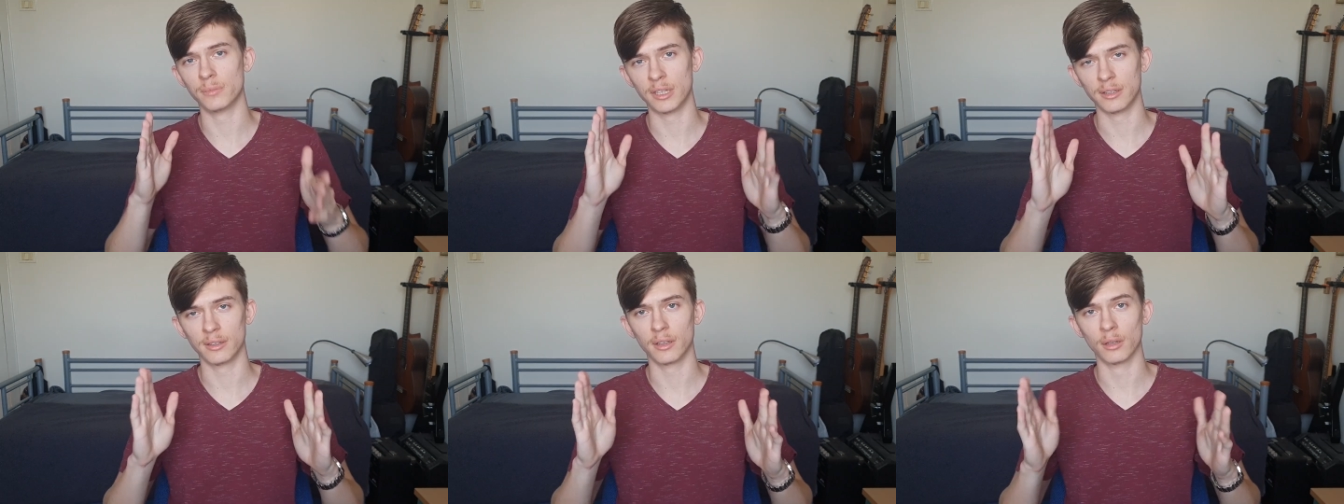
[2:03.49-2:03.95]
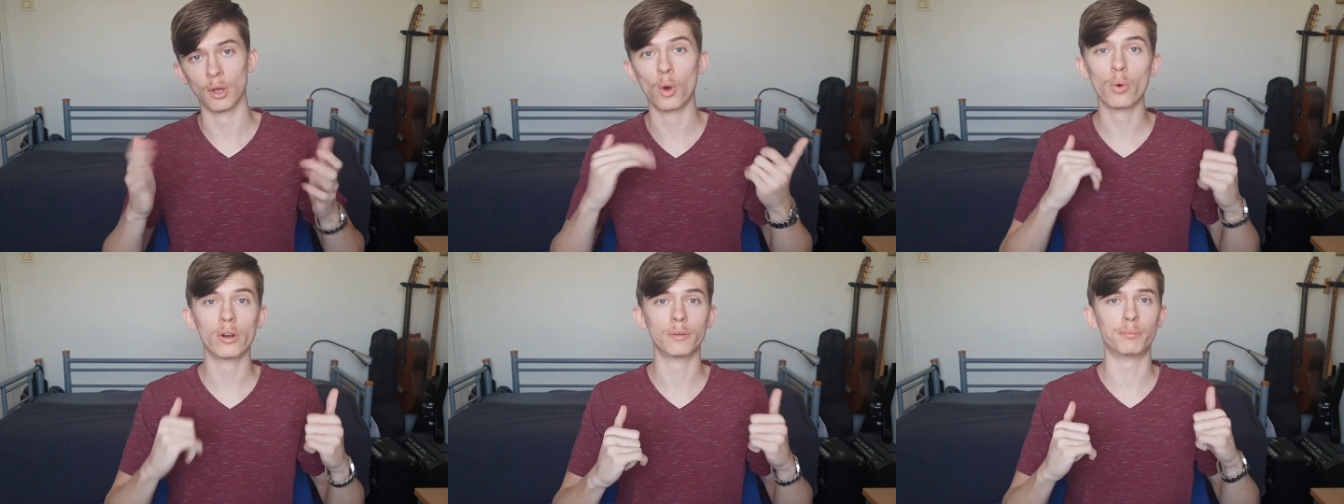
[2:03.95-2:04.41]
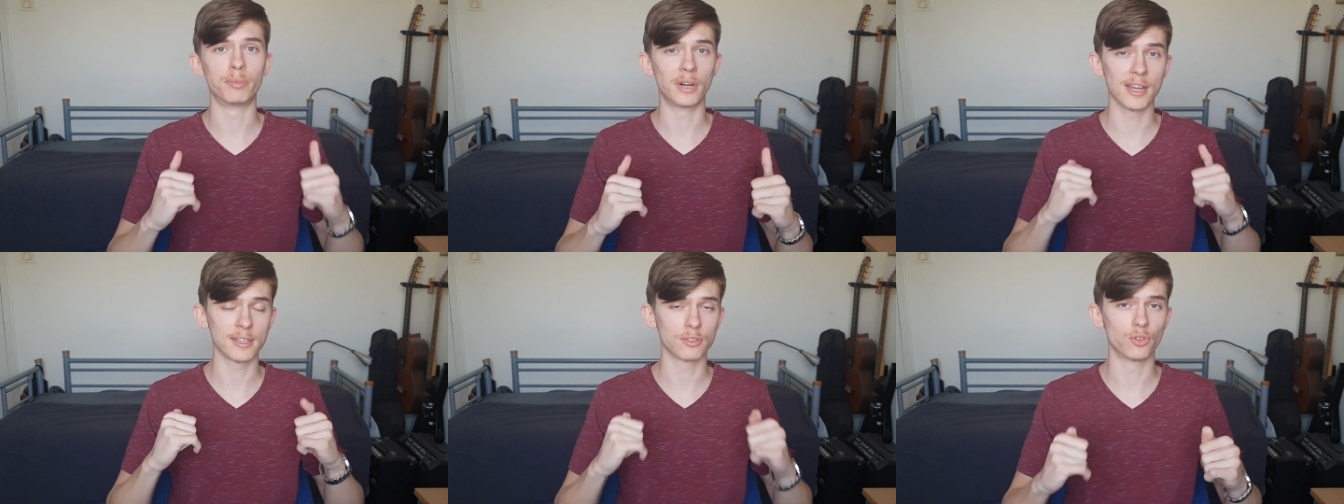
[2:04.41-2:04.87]
in the lower
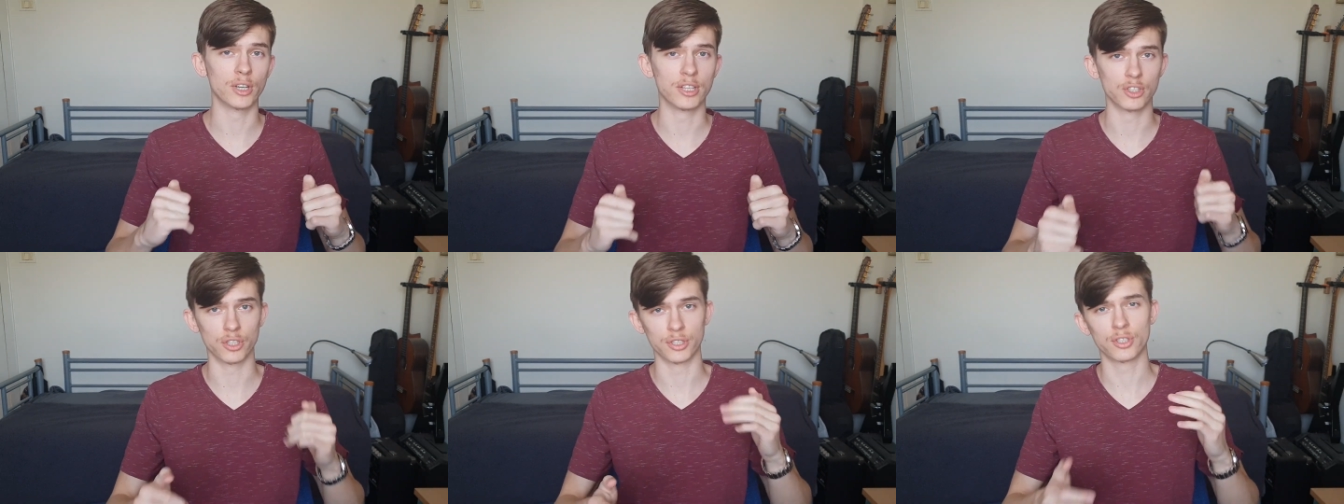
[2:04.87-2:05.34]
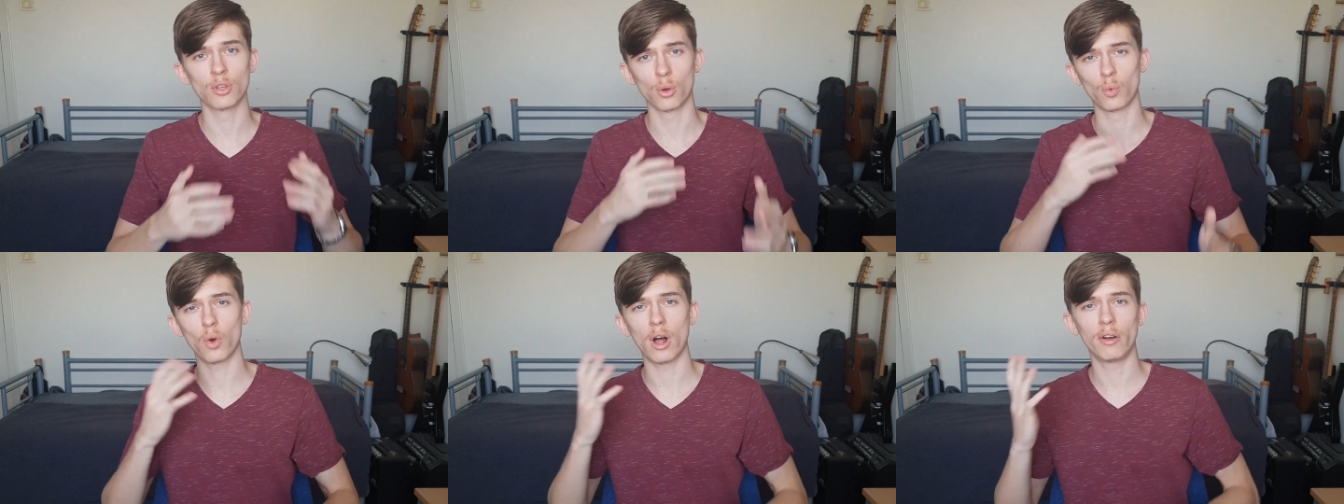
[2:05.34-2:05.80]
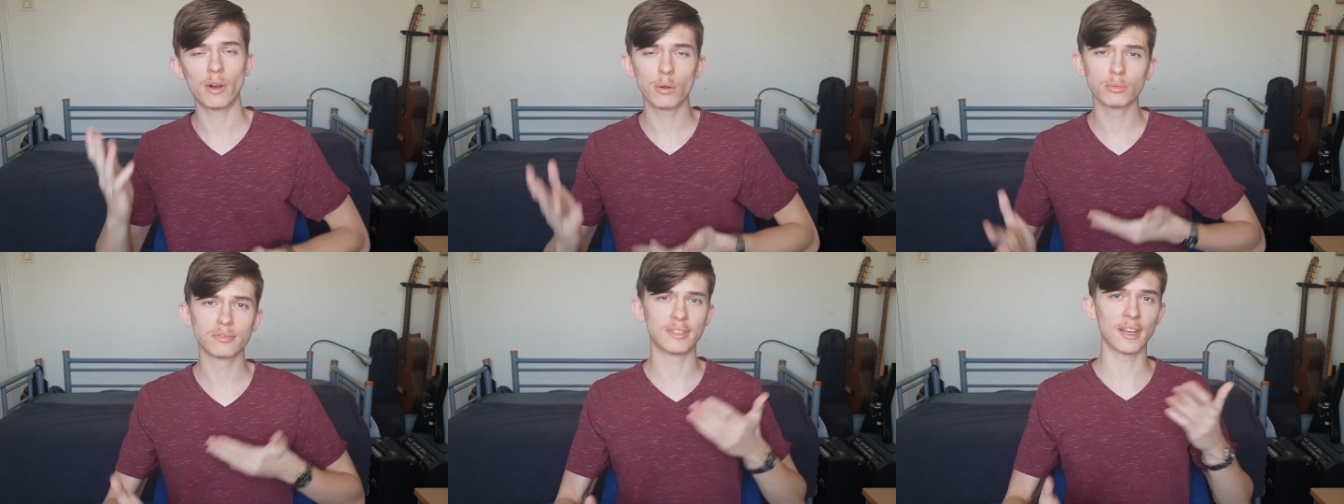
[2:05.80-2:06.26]
price ranges, so
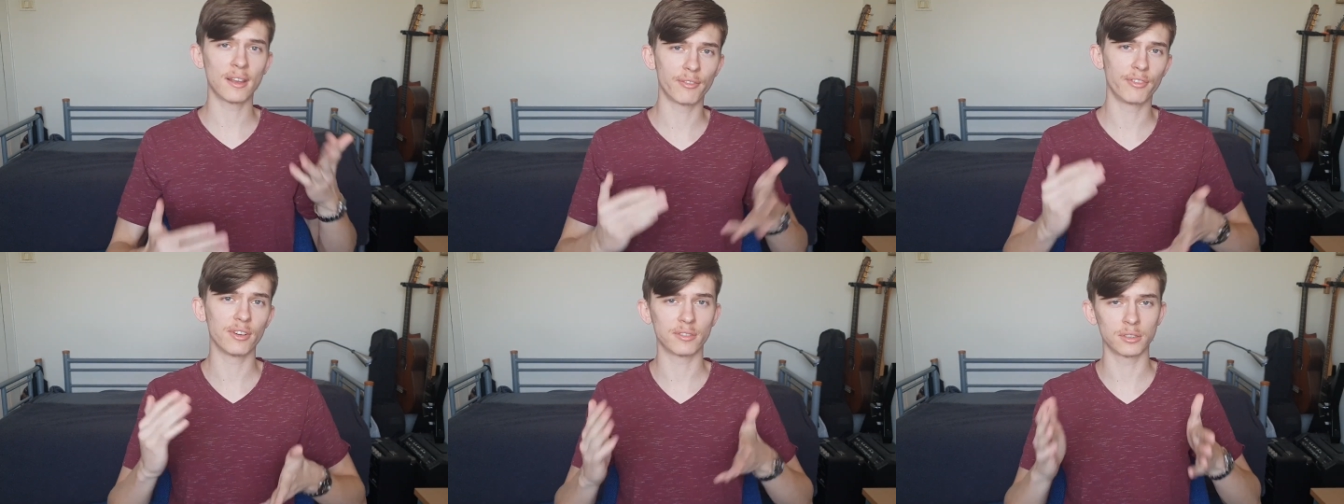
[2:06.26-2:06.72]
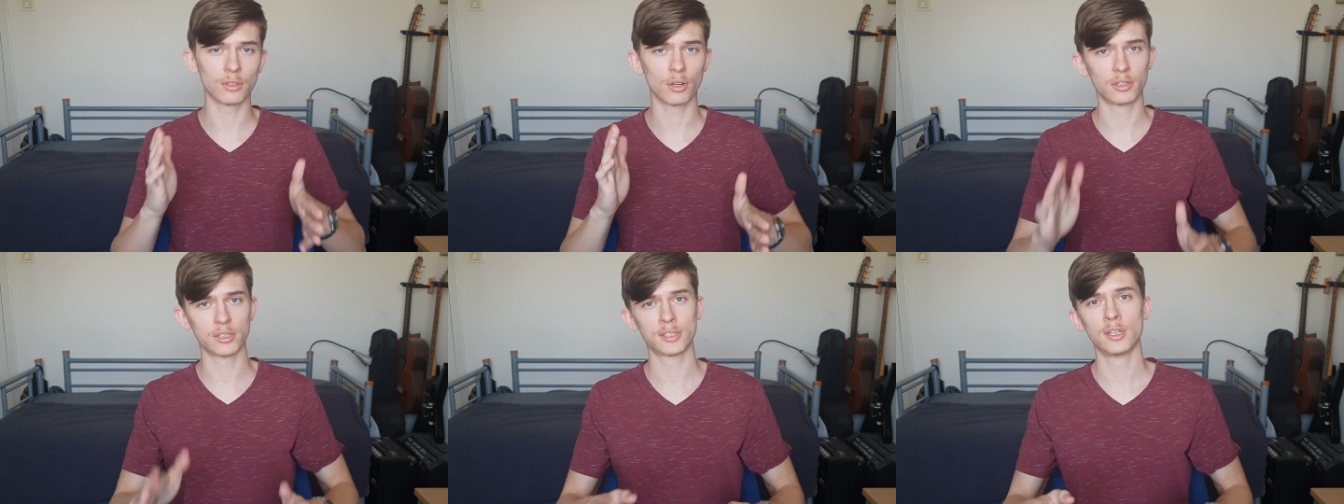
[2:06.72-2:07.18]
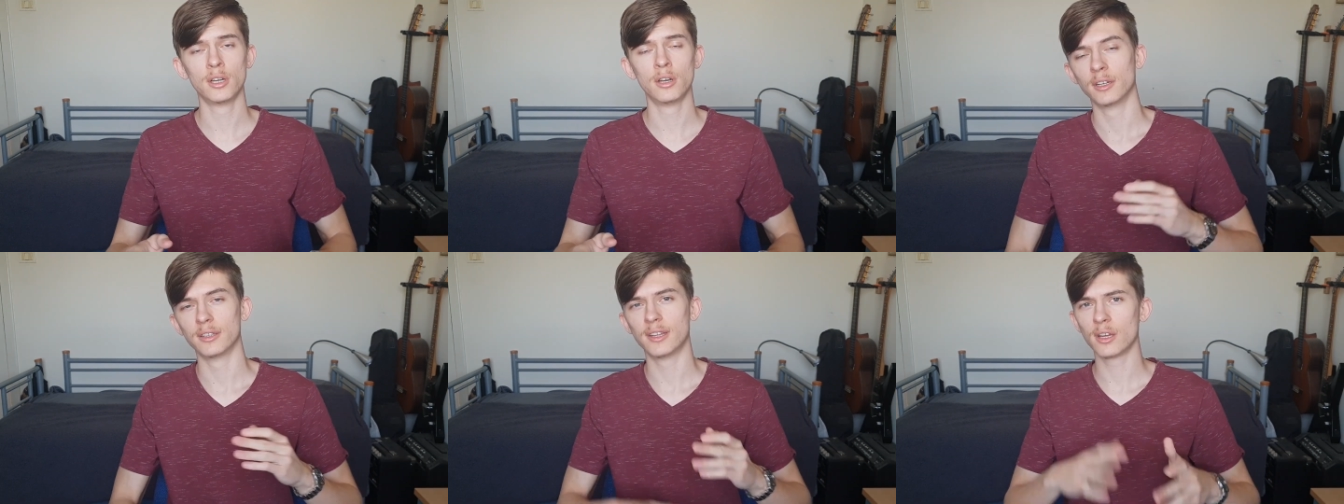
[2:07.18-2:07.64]
around 10-50 dollars
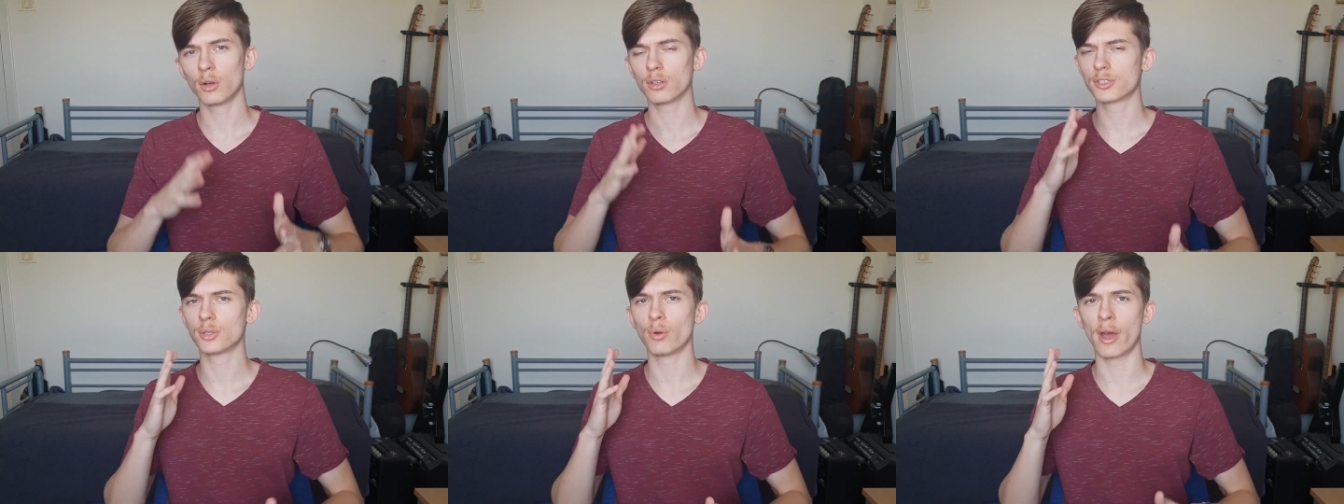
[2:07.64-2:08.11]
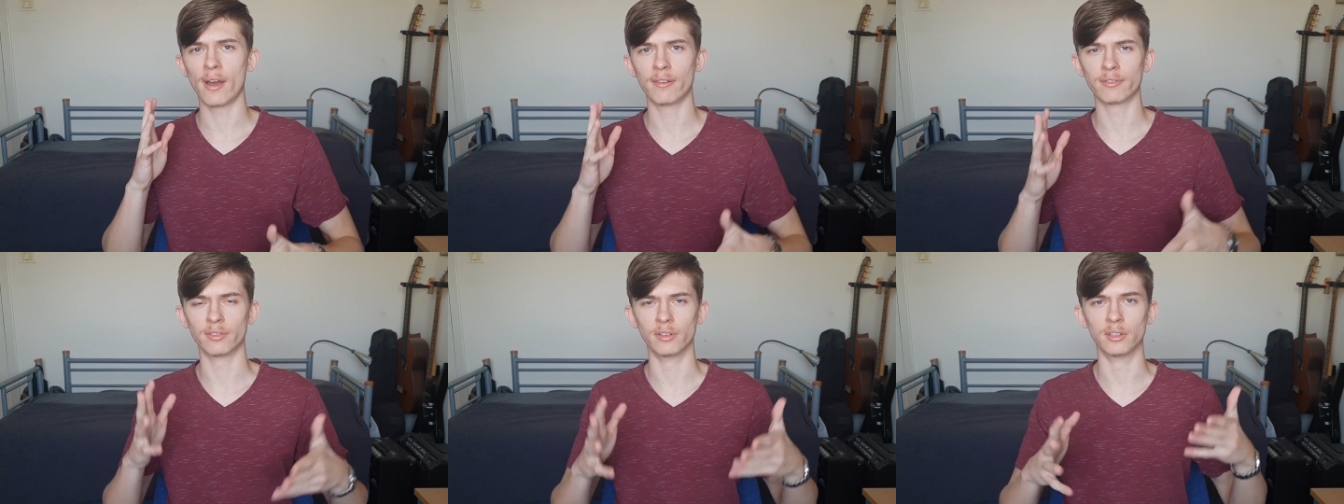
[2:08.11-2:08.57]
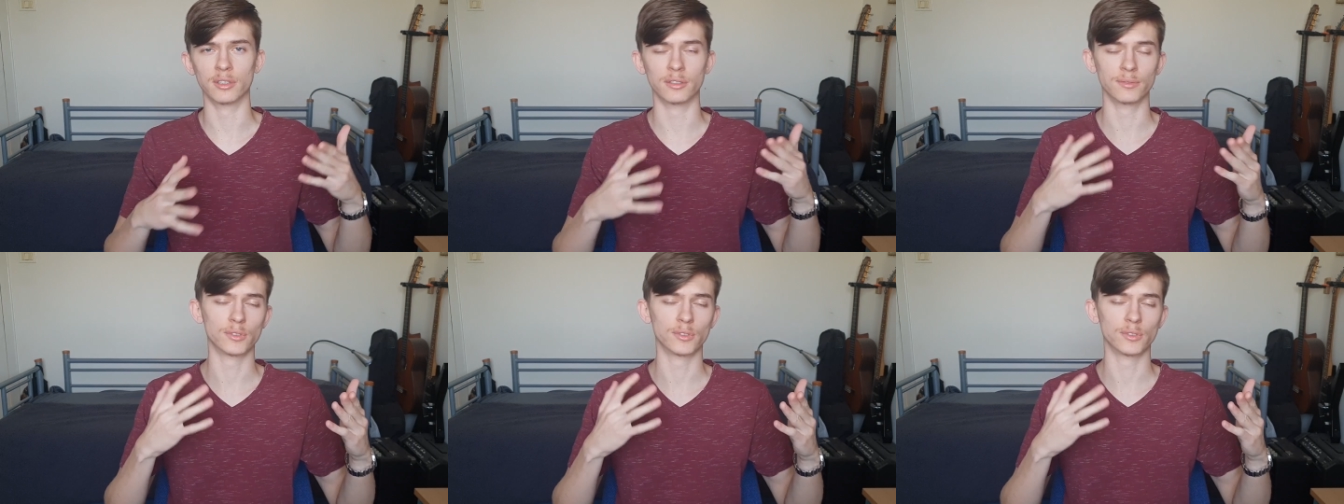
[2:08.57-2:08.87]
they also have uh,